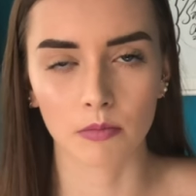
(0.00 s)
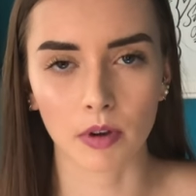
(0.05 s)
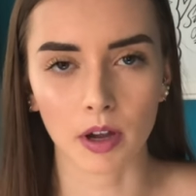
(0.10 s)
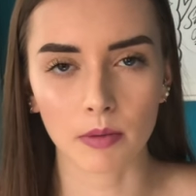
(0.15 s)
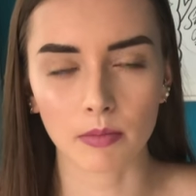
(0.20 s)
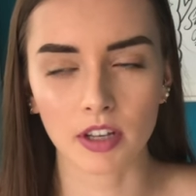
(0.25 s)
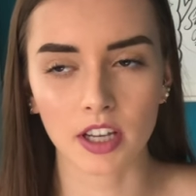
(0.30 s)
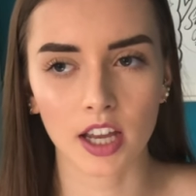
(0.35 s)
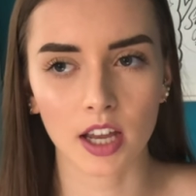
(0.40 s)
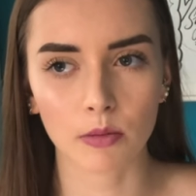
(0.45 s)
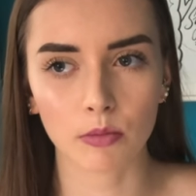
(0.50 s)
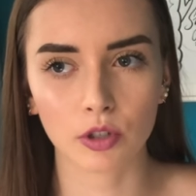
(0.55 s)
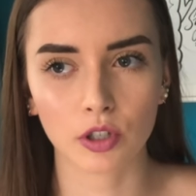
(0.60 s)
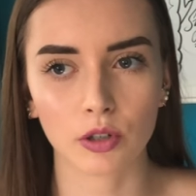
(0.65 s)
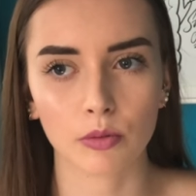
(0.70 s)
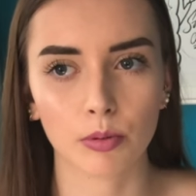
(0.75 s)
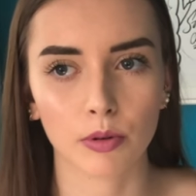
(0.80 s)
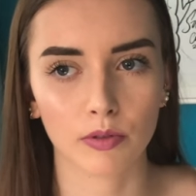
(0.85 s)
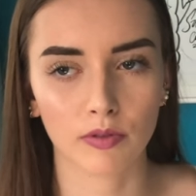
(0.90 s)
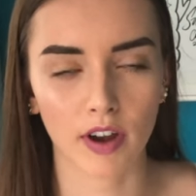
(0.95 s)
By being able
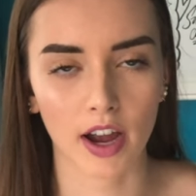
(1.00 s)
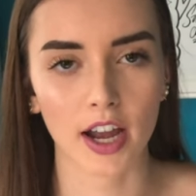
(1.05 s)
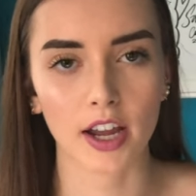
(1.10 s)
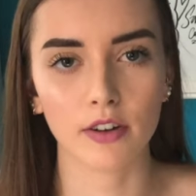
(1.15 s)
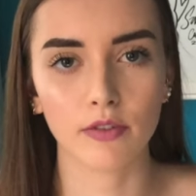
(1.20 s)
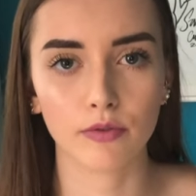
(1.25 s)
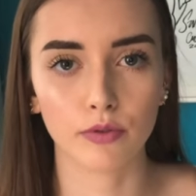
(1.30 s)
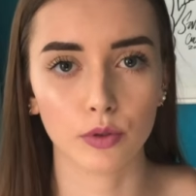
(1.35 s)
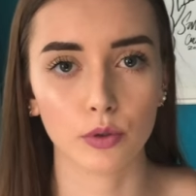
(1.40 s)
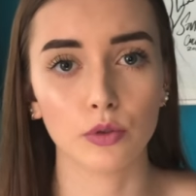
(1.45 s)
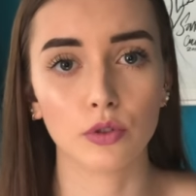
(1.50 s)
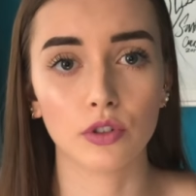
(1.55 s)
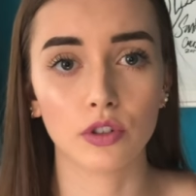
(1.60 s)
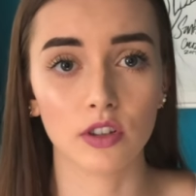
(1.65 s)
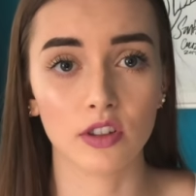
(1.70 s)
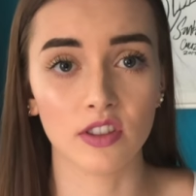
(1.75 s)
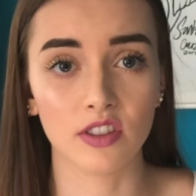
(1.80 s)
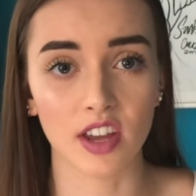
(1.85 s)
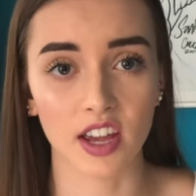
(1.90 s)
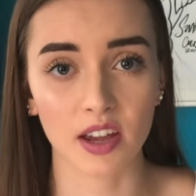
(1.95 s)
to provide food
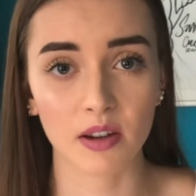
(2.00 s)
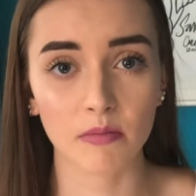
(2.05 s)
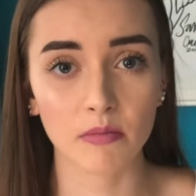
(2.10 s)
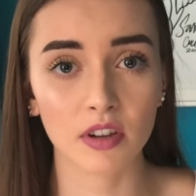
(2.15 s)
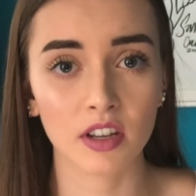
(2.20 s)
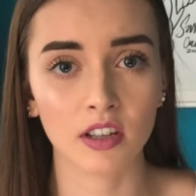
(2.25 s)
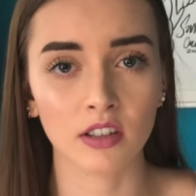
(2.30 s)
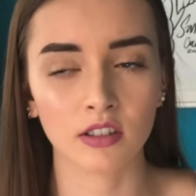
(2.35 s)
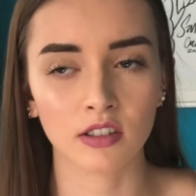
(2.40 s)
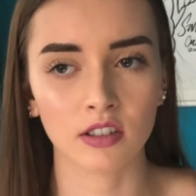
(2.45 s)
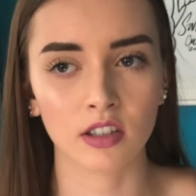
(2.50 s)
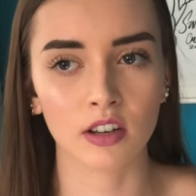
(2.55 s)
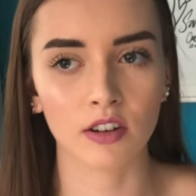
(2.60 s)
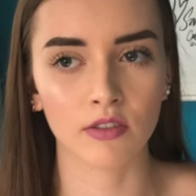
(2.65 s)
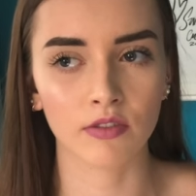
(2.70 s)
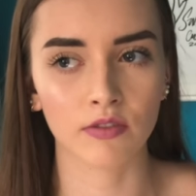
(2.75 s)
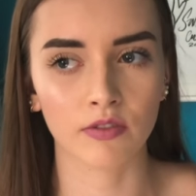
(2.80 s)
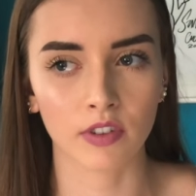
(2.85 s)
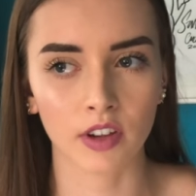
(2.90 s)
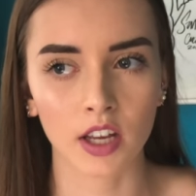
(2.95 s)
to them instead
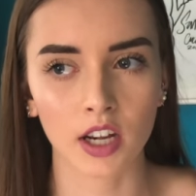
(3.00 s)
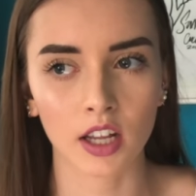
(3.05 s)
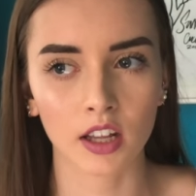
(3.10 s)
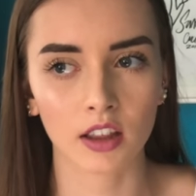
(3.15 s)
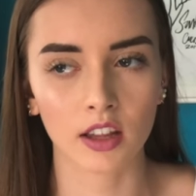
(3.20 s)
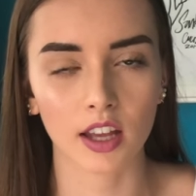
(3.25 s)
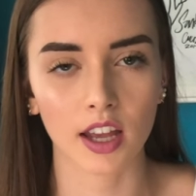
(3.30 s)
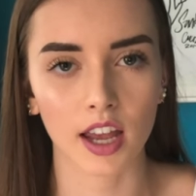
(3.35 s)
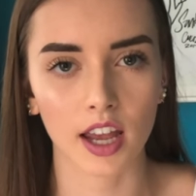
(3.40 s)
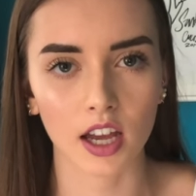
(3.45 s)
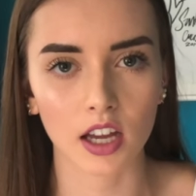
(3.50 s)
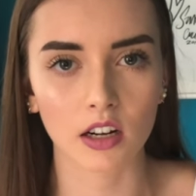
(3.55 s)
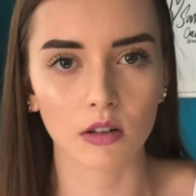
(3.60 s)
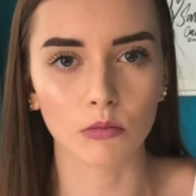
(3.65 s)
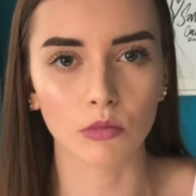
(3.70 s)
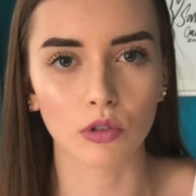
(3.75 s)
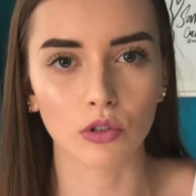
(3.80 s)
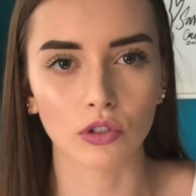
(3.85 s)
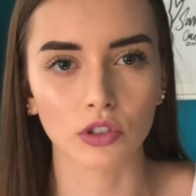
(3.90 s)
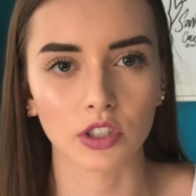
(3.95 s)
of feeding the
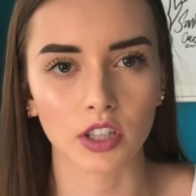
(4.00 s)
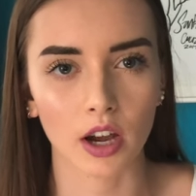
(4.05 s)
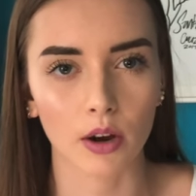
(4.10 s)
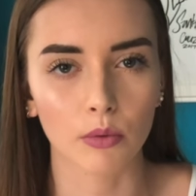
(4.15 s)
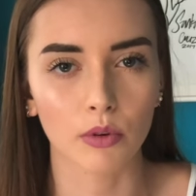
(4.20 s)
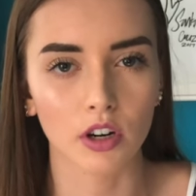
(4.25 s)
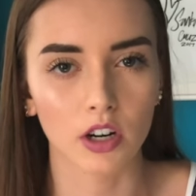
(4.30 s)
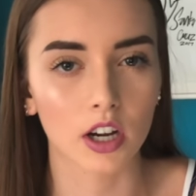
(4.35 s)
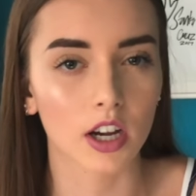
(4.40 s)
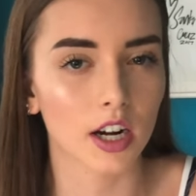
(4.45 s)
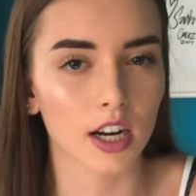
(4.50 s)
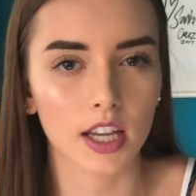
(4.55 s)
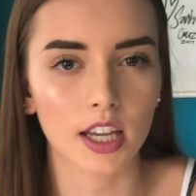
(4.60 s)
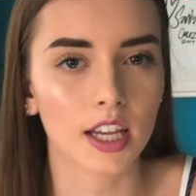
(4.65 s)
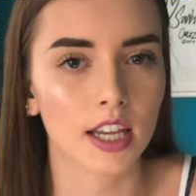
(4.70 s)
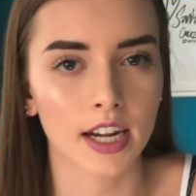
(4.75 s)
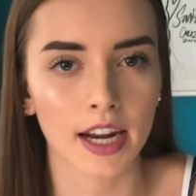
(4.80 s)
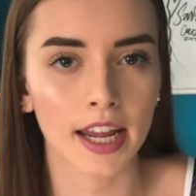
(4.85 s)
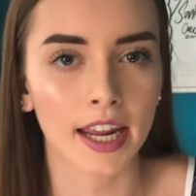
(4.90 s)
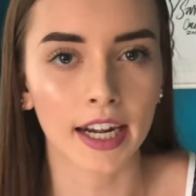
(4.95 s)
animals that we're gonna
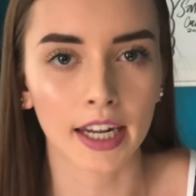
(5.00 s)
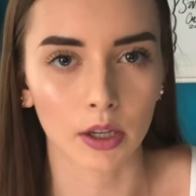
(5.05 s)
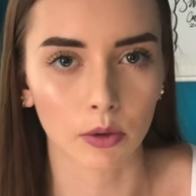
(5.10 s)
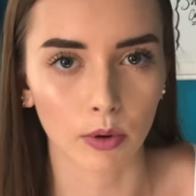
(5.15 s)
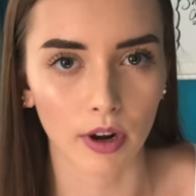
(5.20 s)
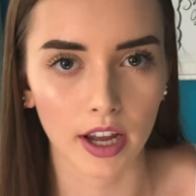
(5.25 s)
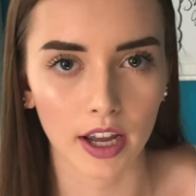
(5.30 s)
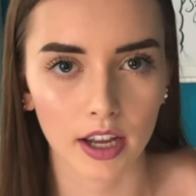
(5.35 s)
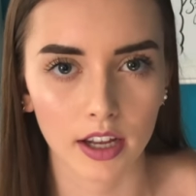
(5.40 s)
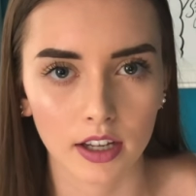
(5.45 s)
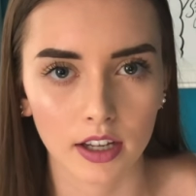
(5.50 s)
eat anyway.